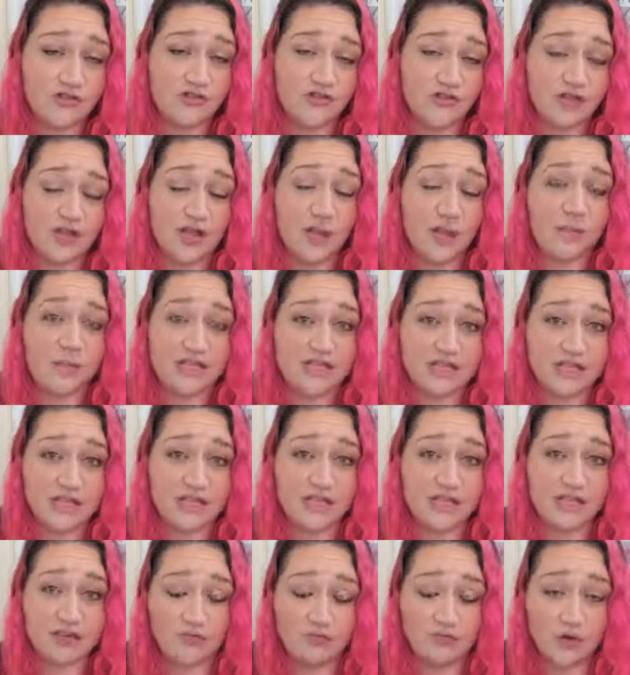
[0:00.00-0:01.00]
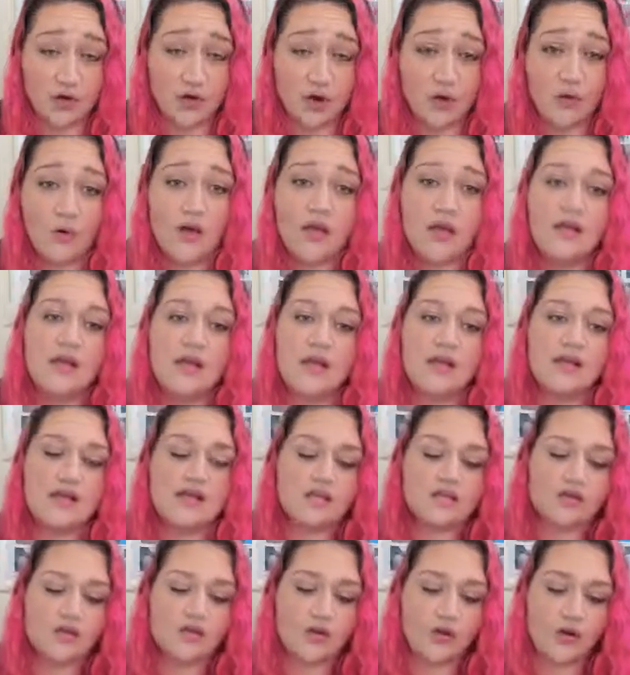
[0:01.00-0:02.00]
for that particular role.
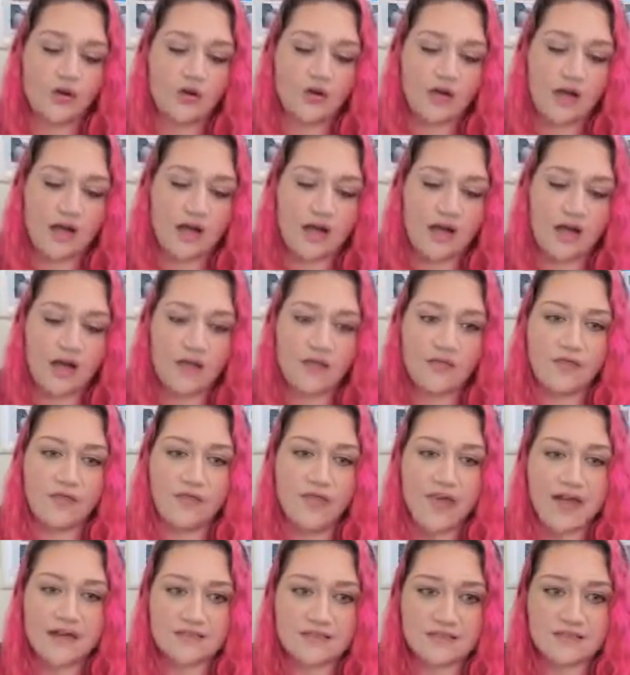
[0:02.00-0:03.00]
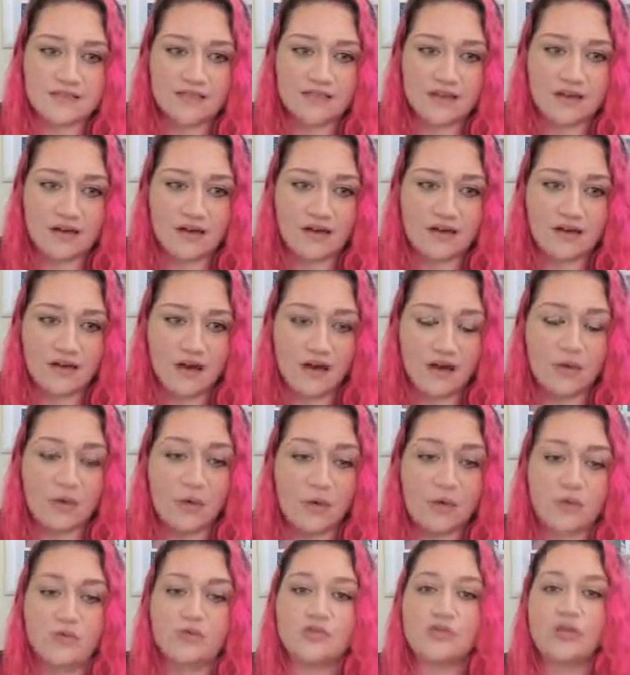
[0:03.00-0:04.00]
So that I
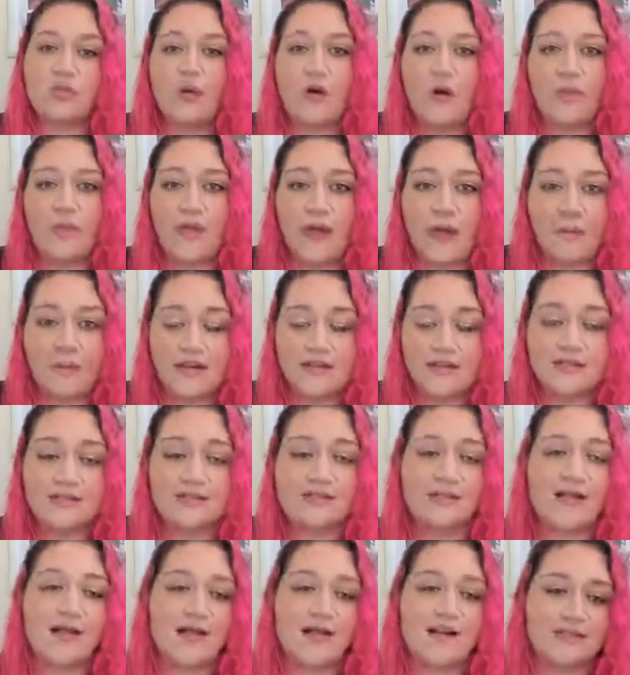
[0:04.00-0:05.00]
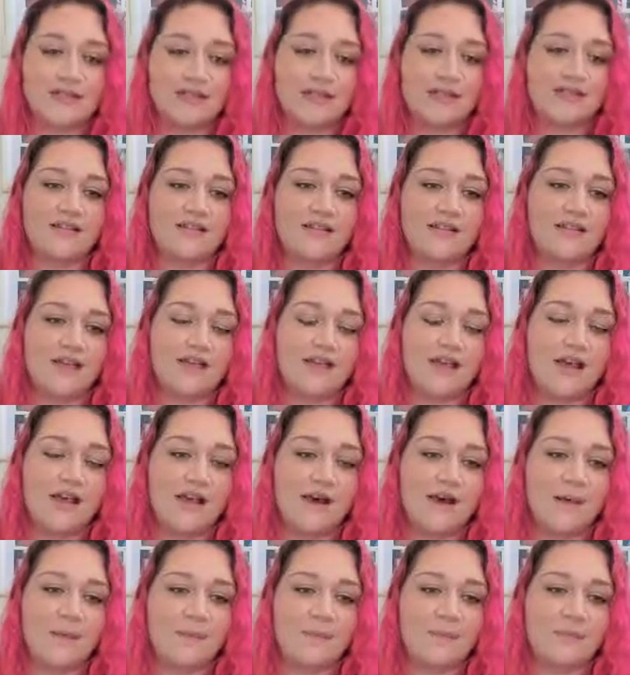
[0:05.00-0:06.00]
will also pop that masterclass in the
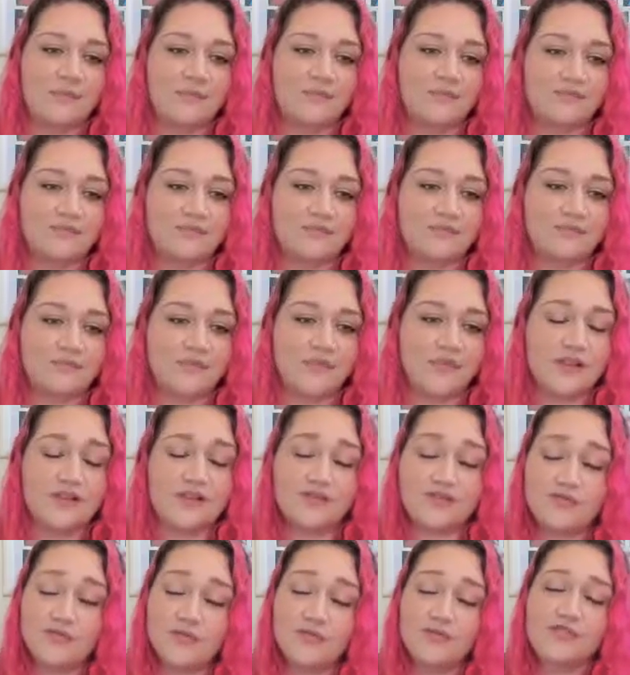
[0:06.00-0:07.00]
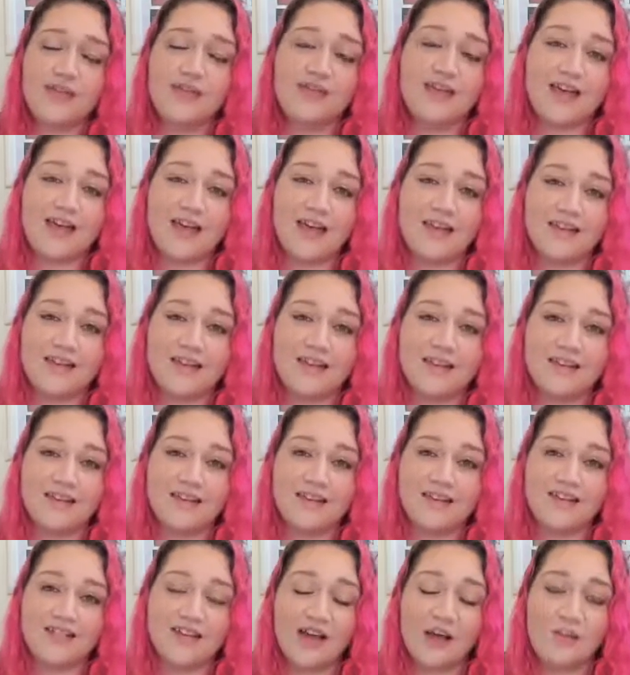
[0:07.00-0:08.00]
description and
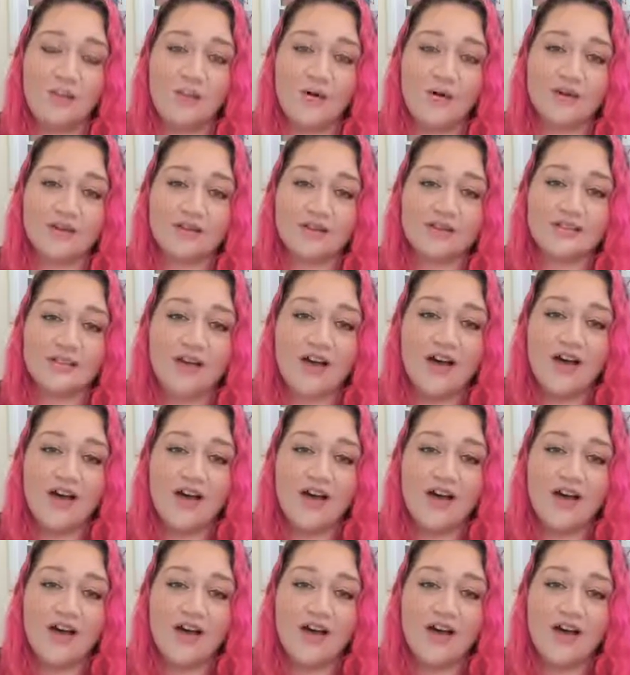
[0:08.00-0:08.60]
in the chat box.